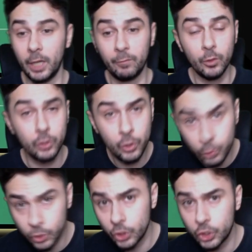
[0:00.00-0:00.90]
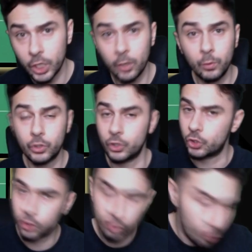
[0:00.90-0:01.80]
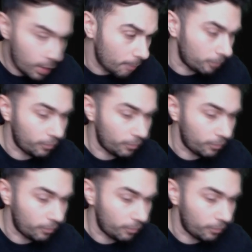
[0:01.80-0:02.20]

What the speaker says: If you're new to the channel, subscribe.